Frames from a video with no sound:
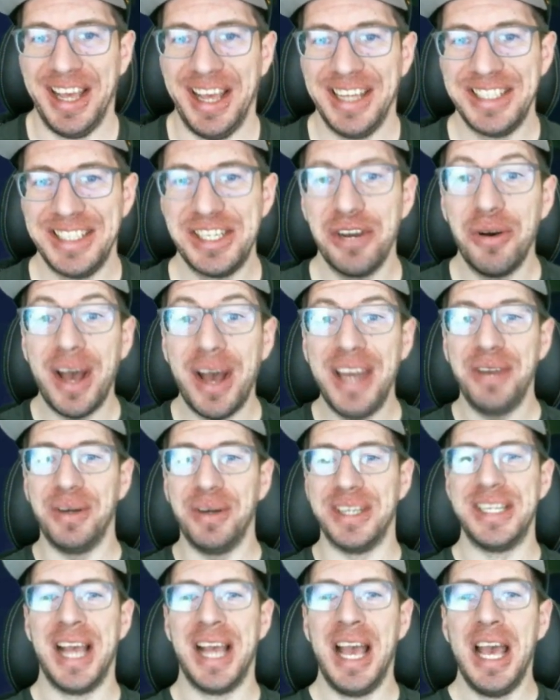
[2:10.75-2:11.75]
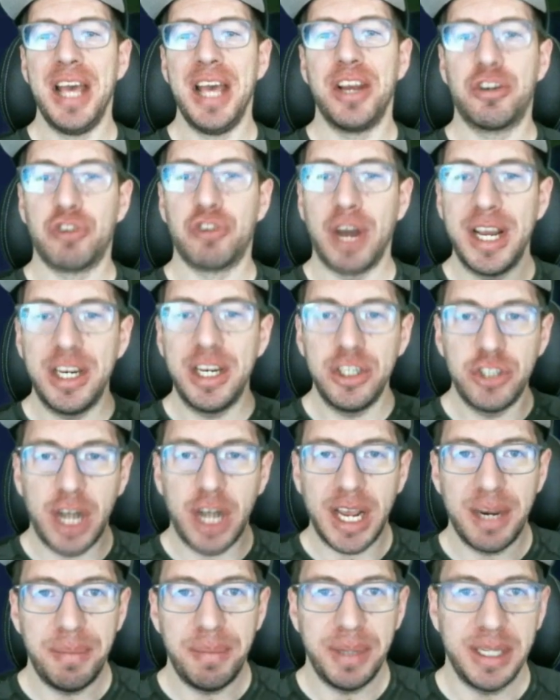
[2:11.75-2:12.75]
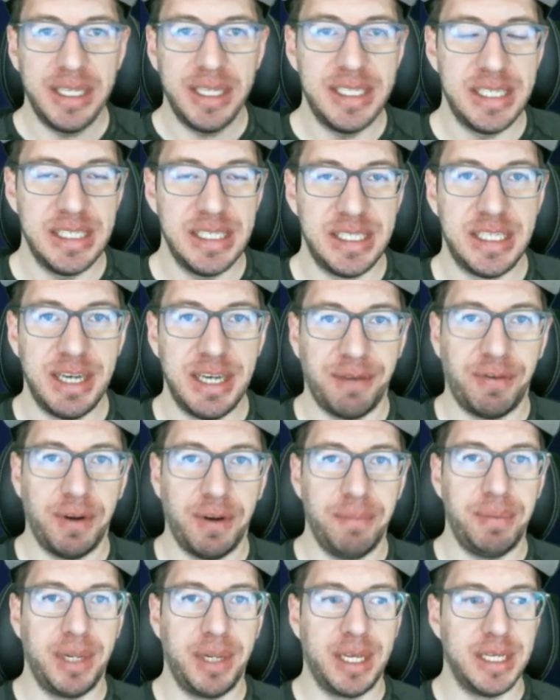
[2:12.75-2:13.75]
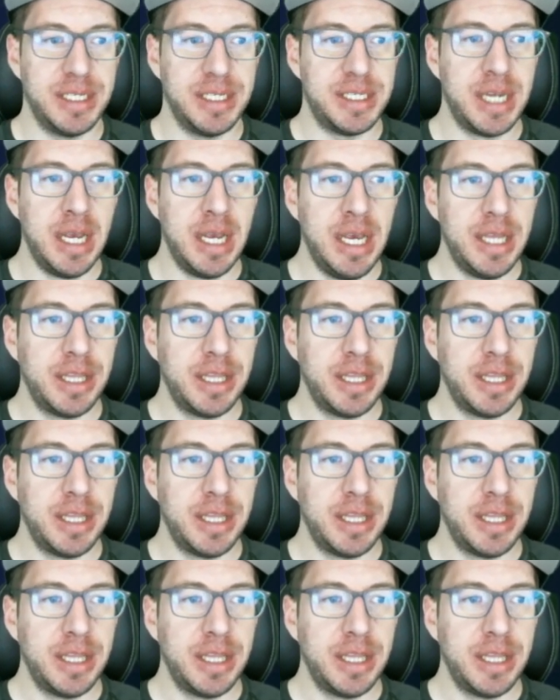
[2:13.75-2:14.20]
So anyways, Greater Dragon Abilities is different because